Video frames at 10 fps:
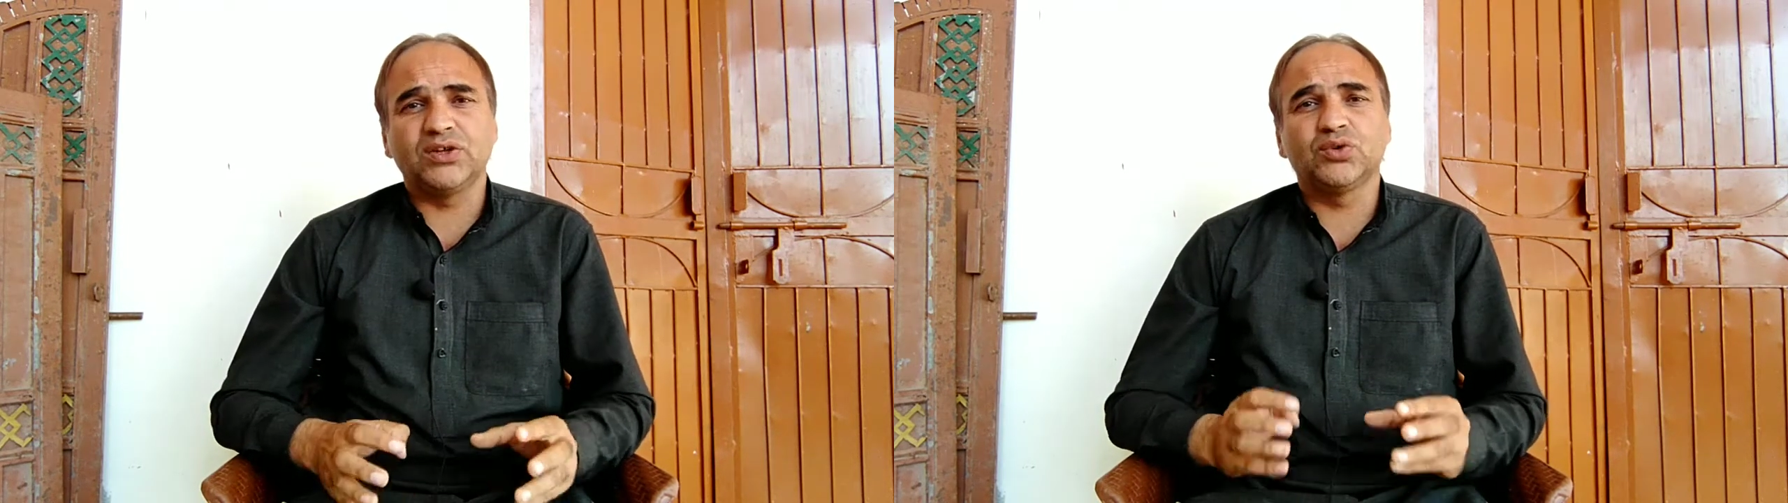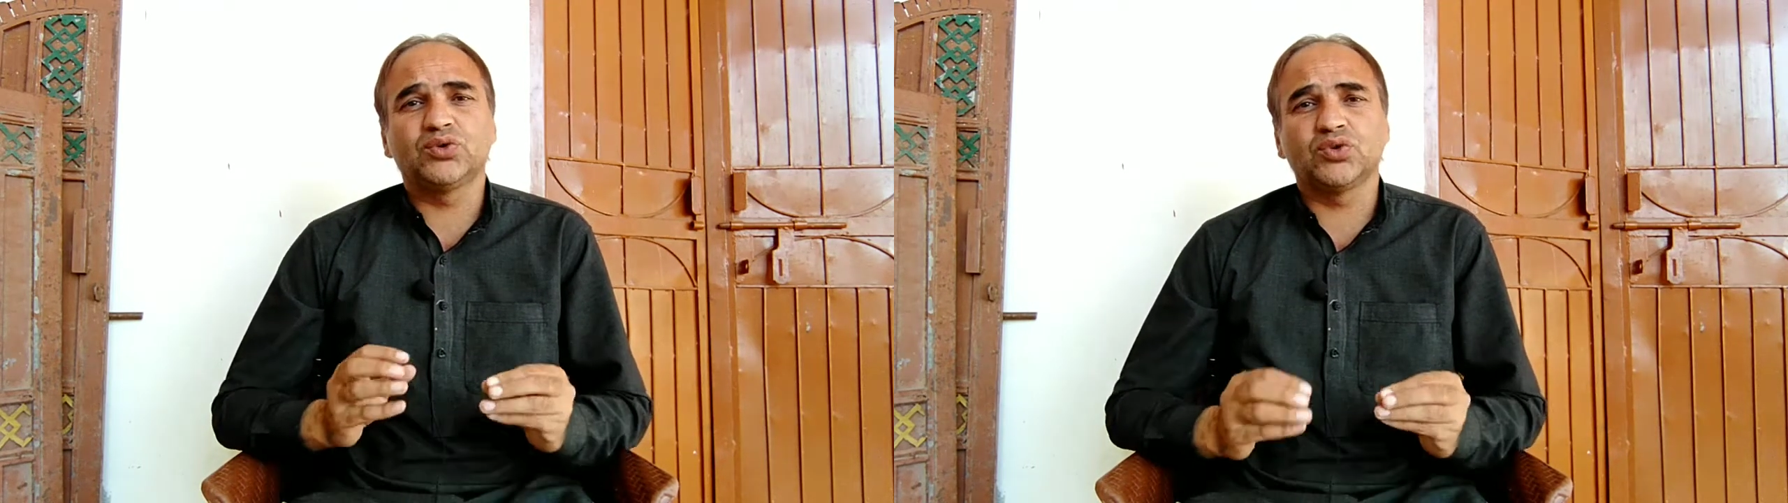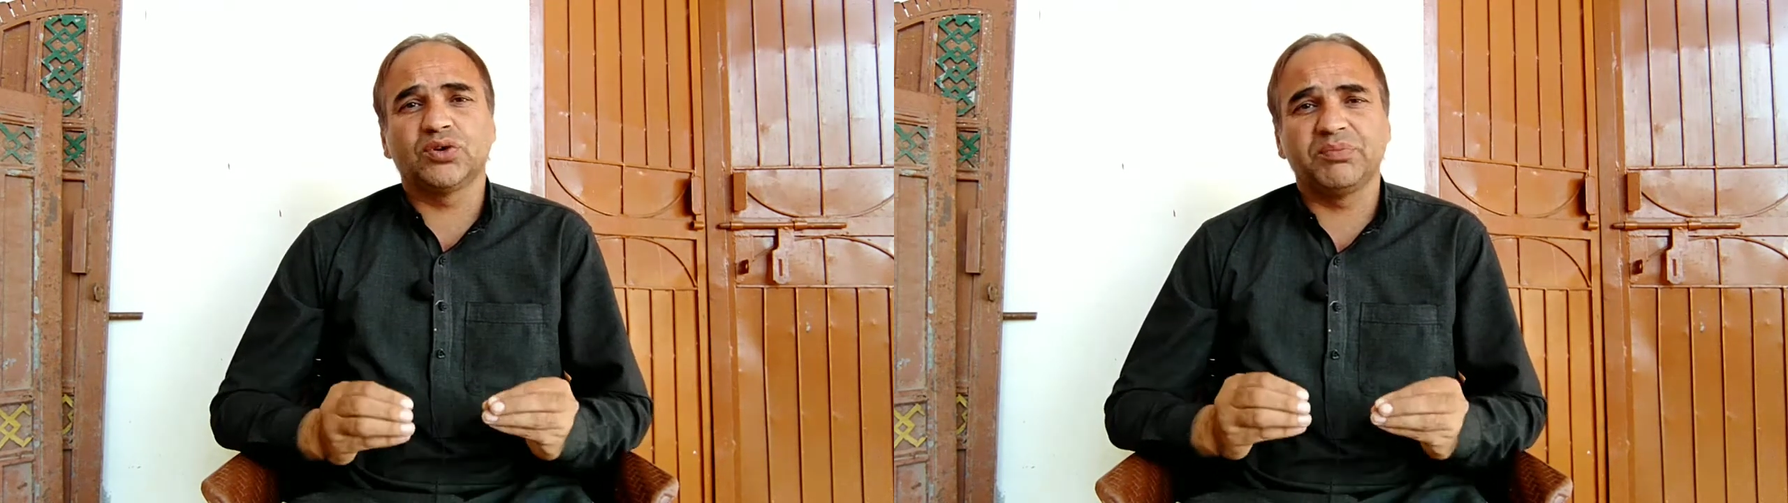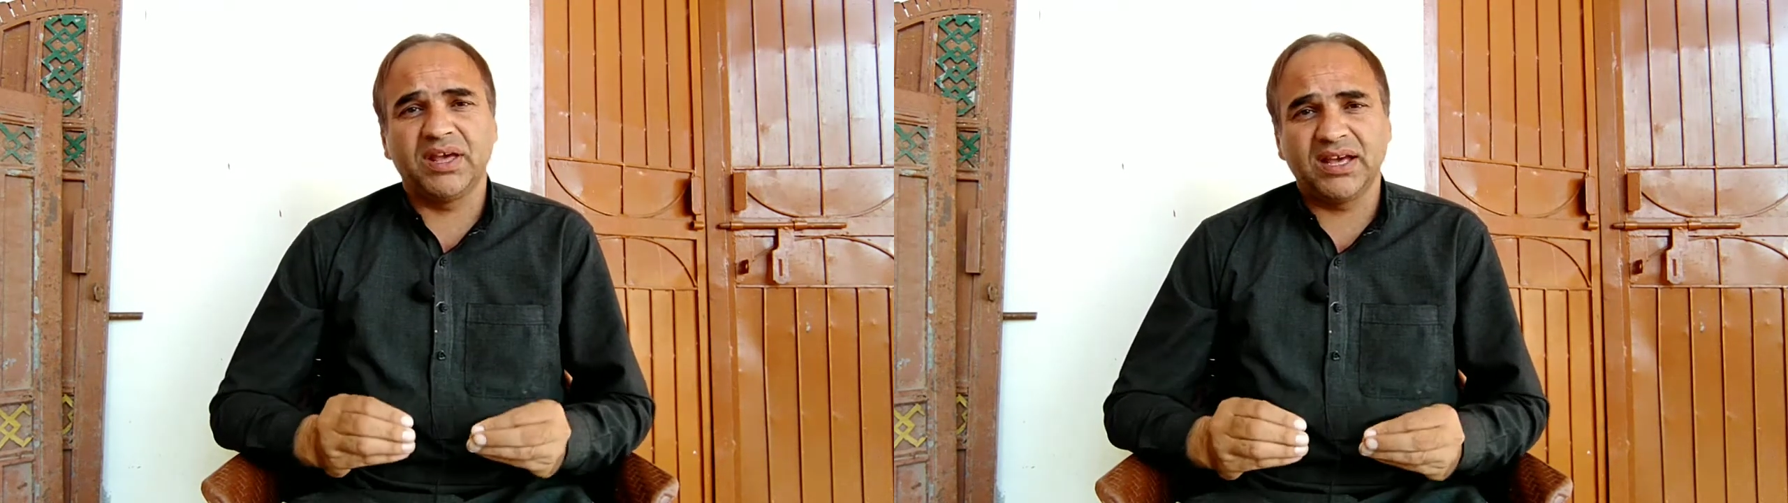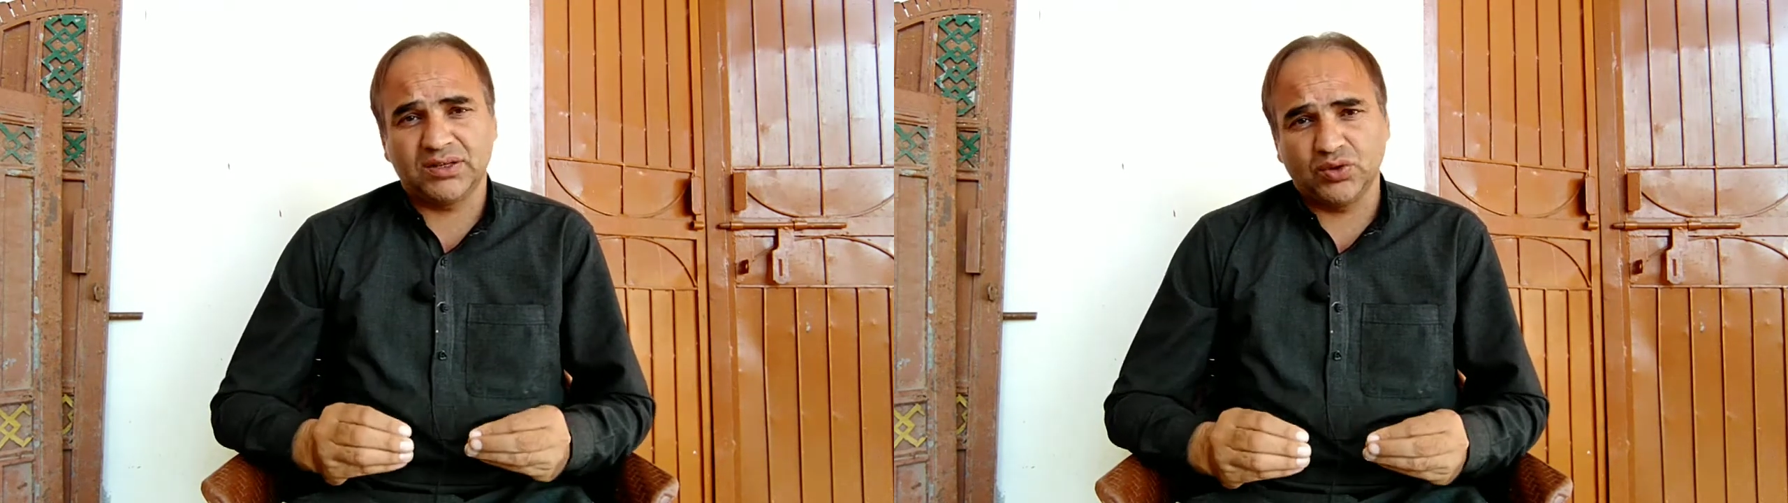you should
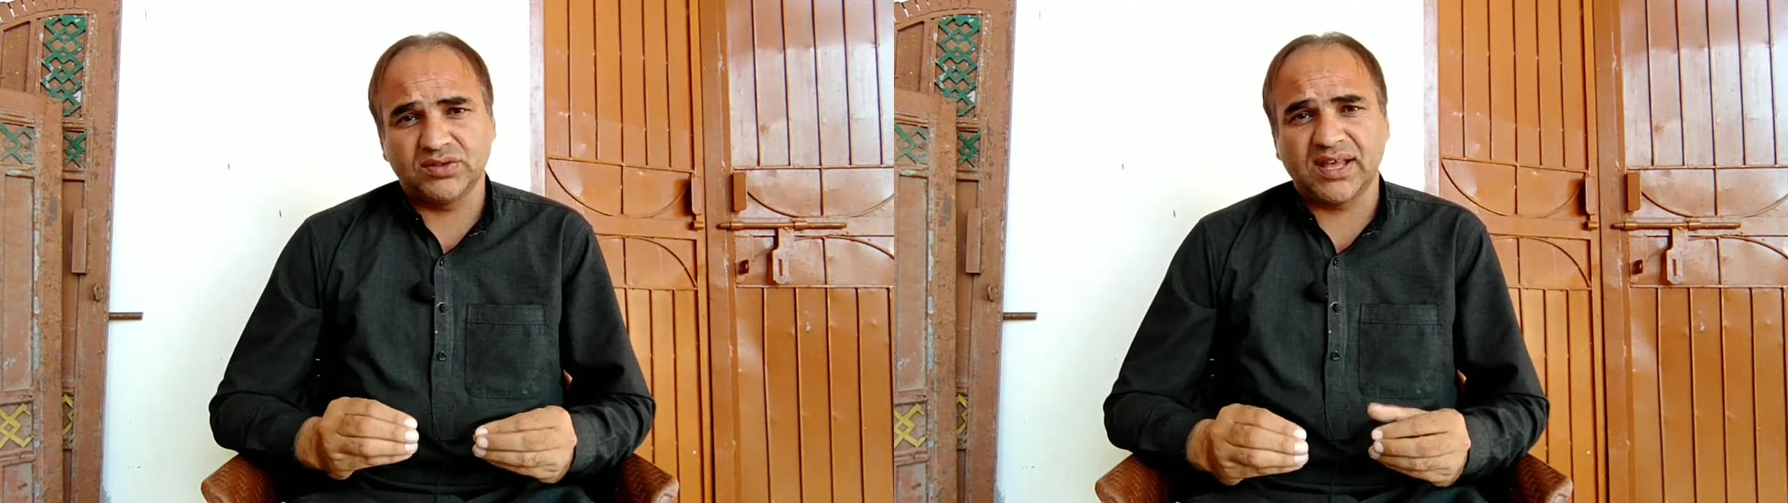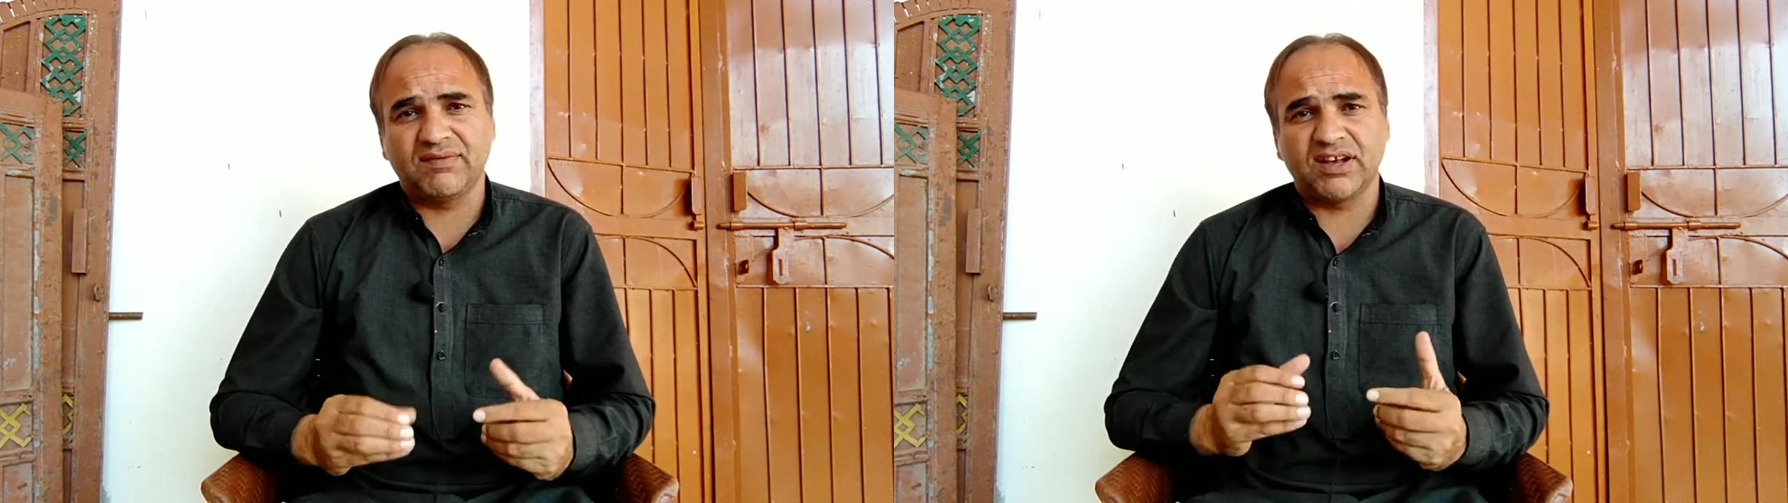make yourself